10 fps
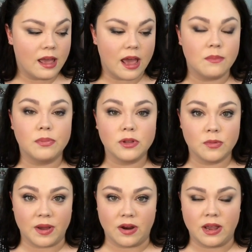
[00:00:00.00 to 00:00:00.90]
and
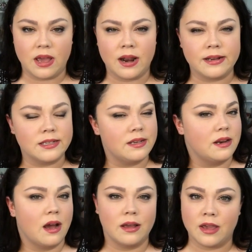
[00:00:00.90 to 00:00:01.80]
blueberry. And I did
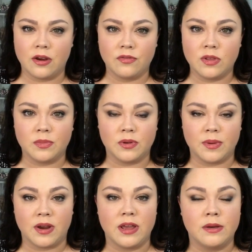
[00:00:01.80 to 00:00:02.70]
not care for the
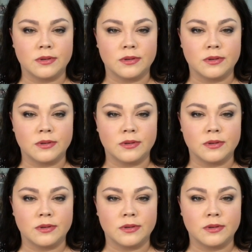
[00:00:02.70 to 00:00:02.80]
blueberry.